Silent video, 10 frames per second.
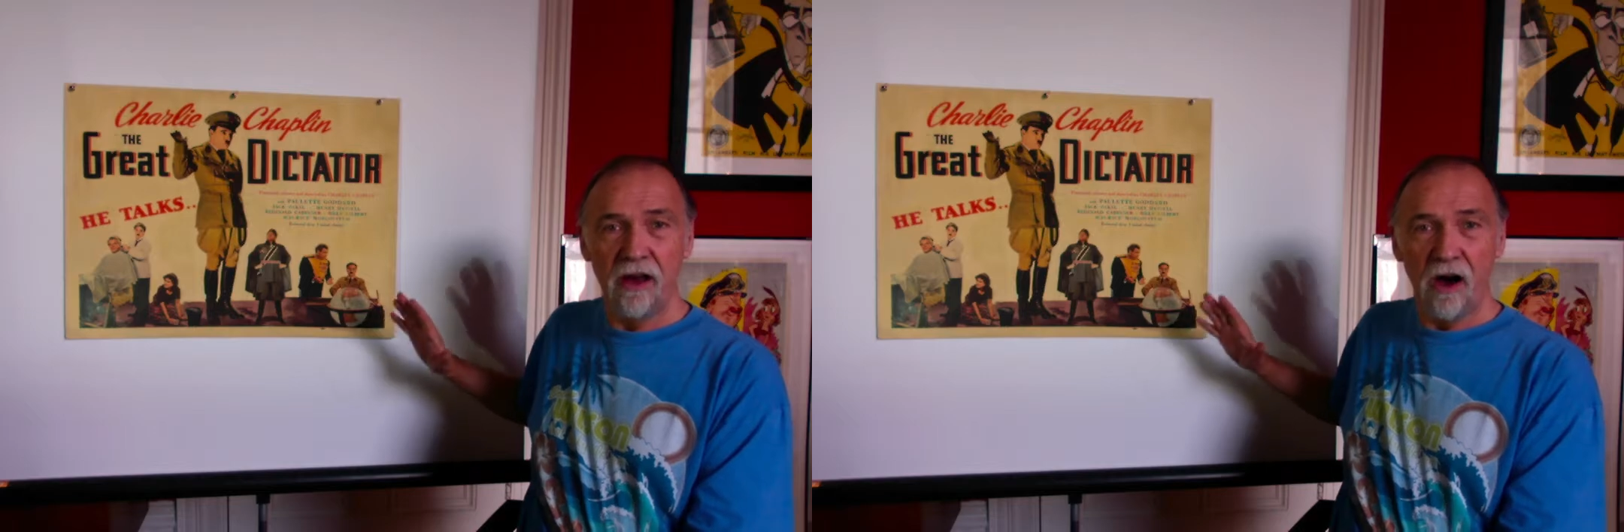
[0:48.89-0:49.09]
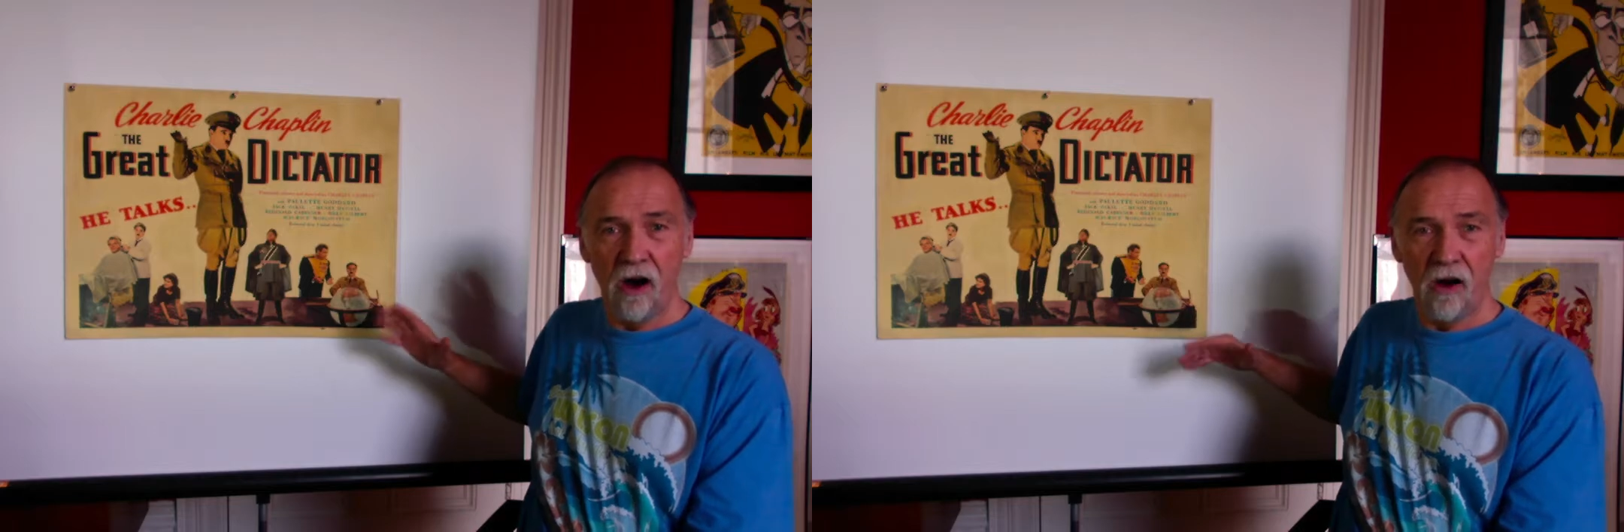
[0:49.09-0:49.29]

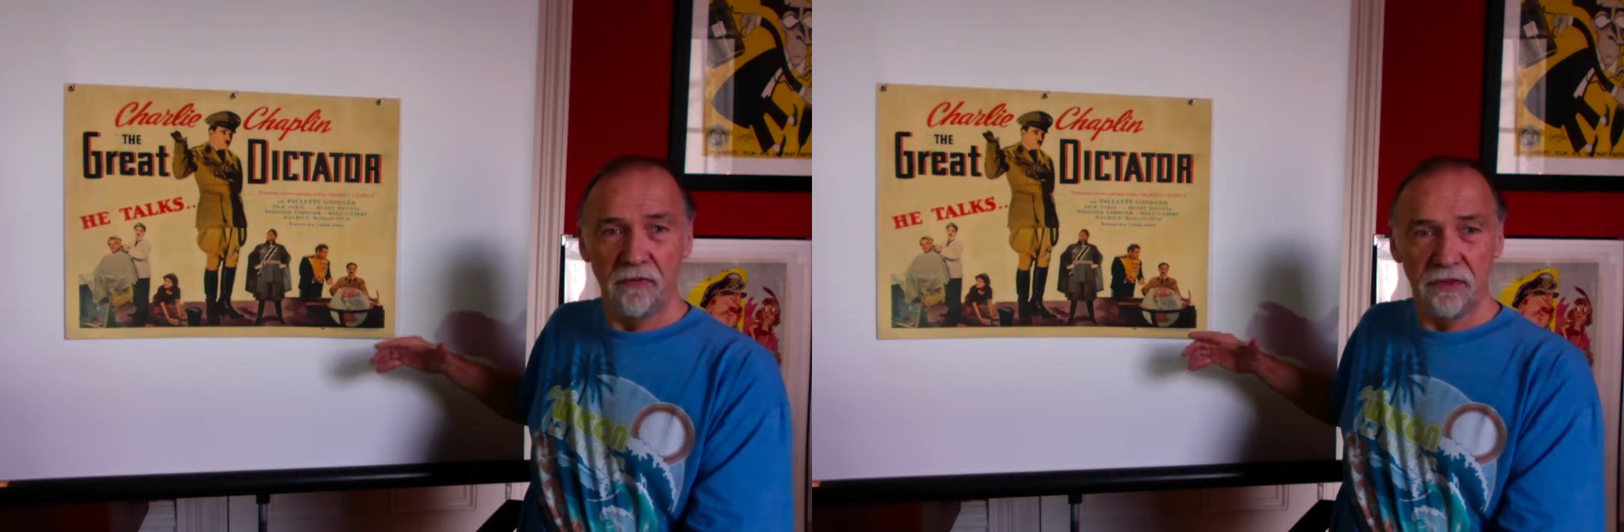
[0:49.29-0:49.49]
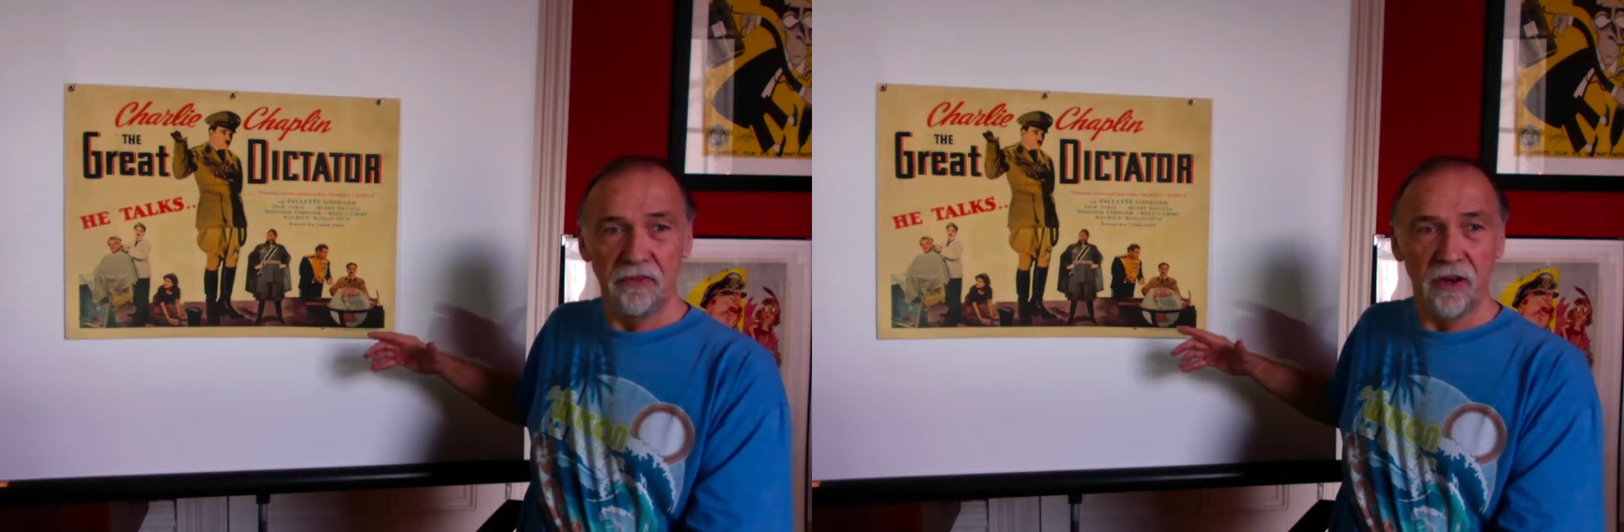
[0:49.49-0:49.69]
half the
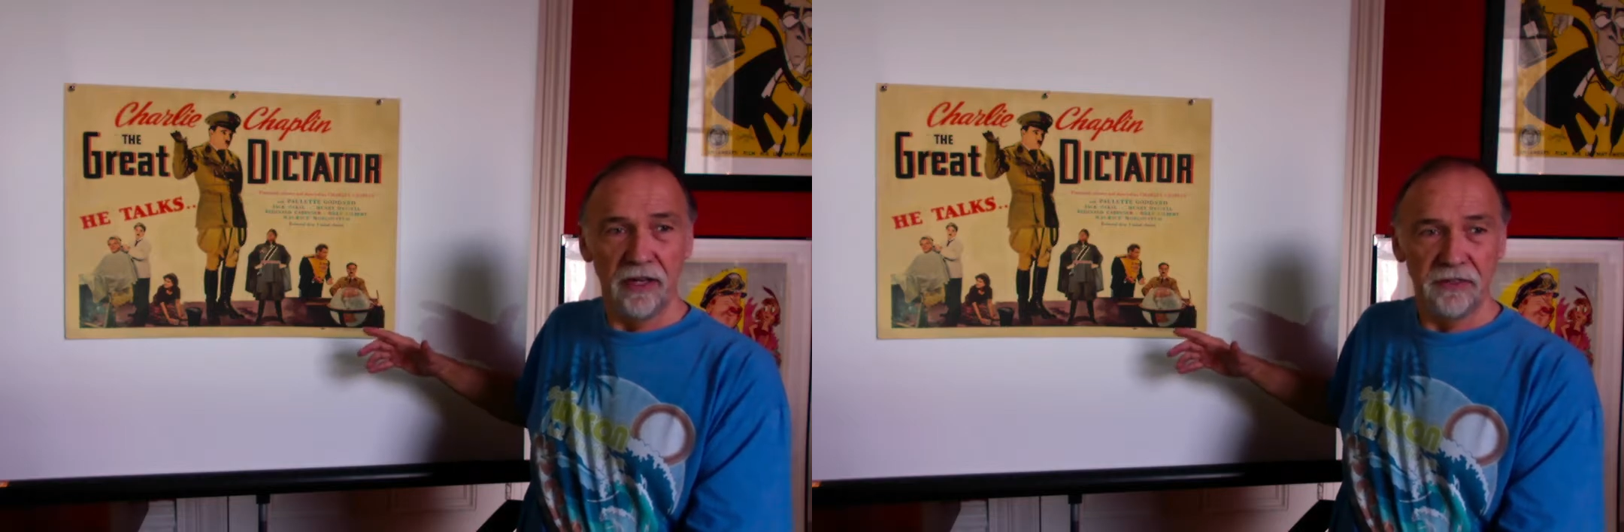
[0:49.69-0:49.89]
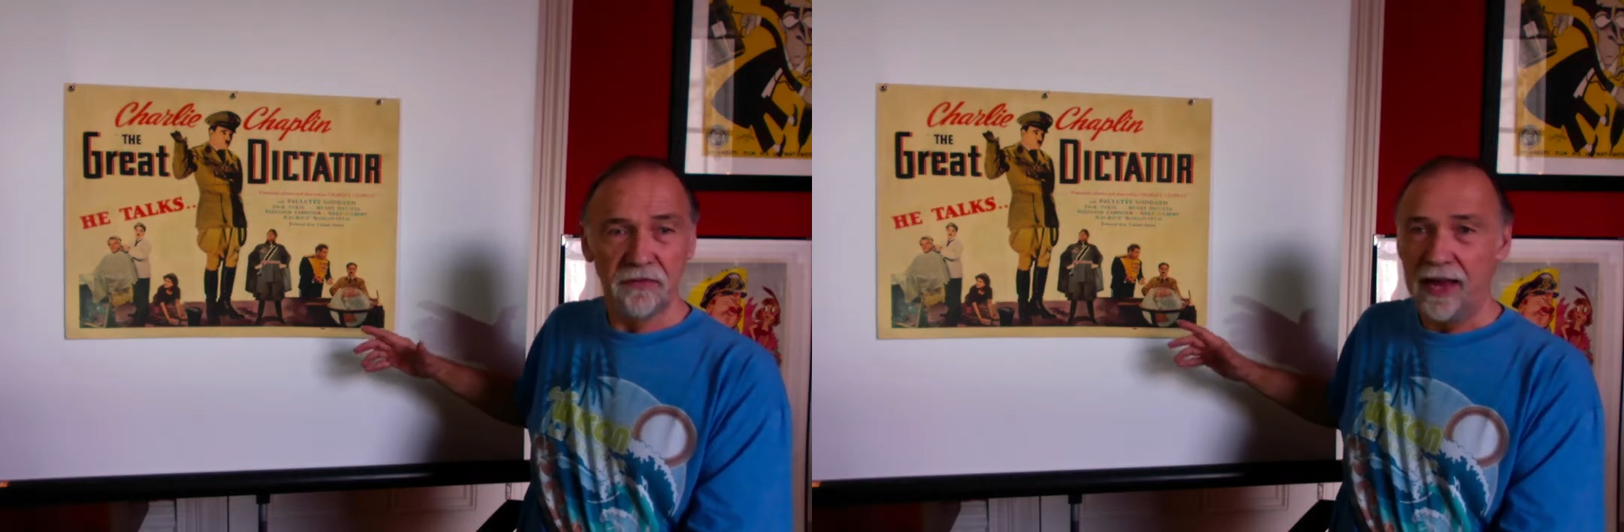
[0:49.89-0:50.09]
size
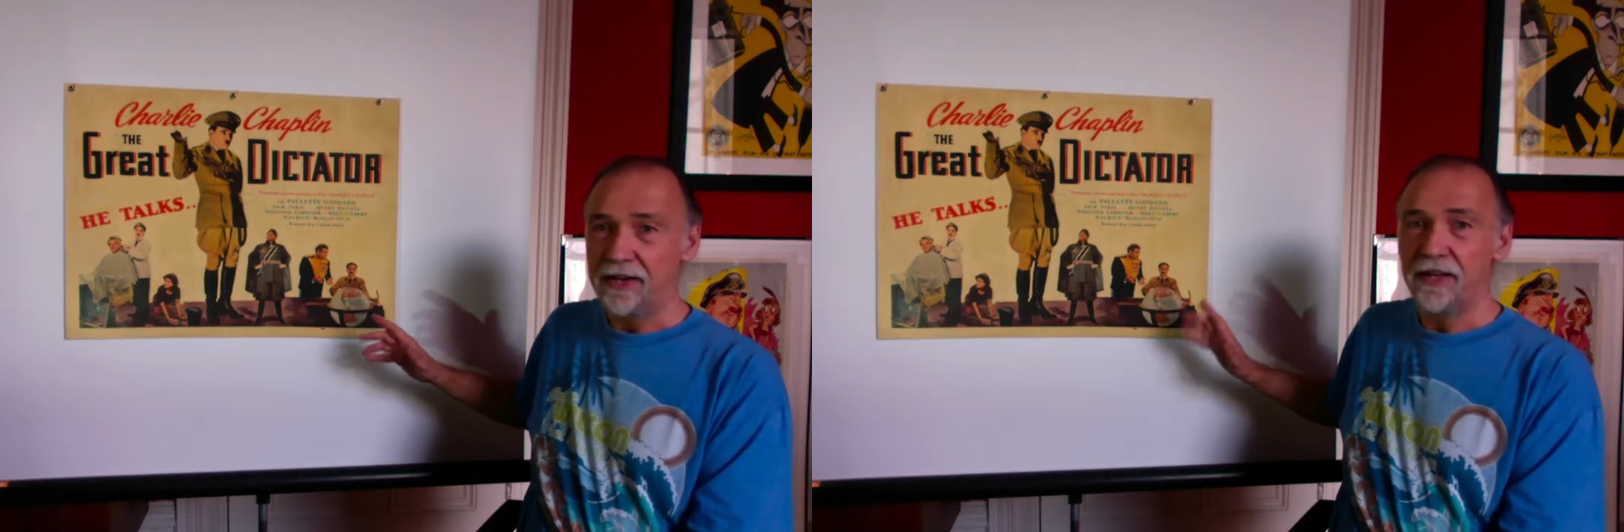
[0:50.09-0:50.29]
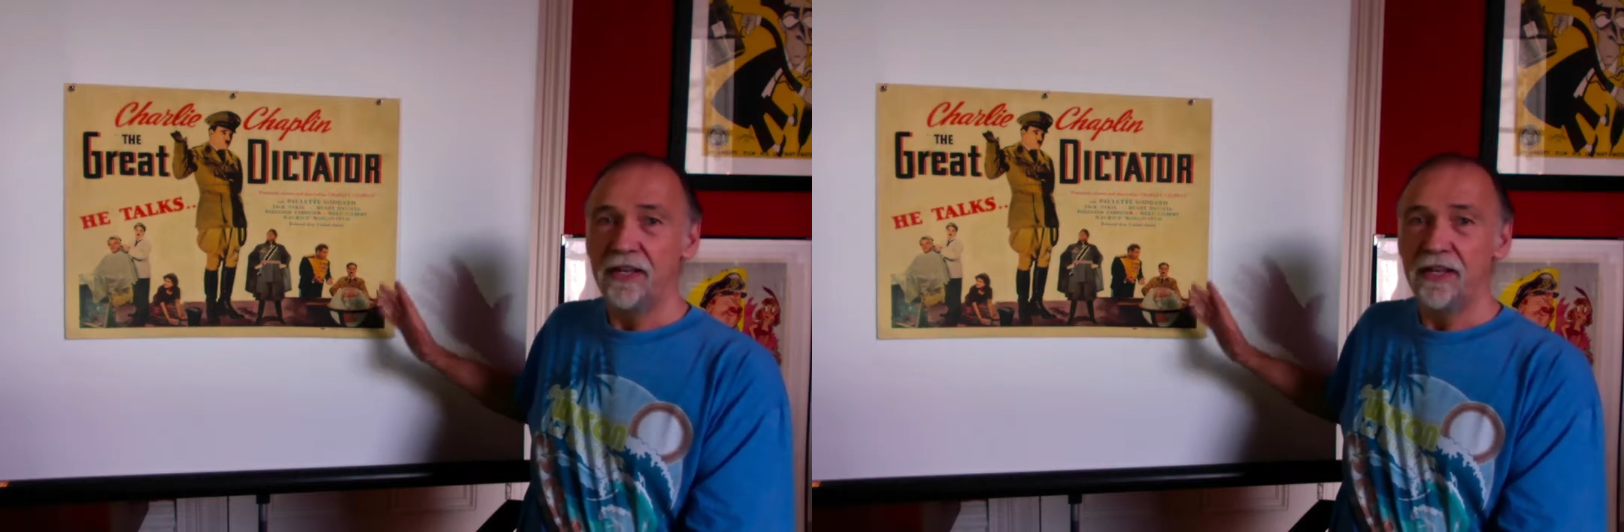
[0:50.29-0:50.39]
of that.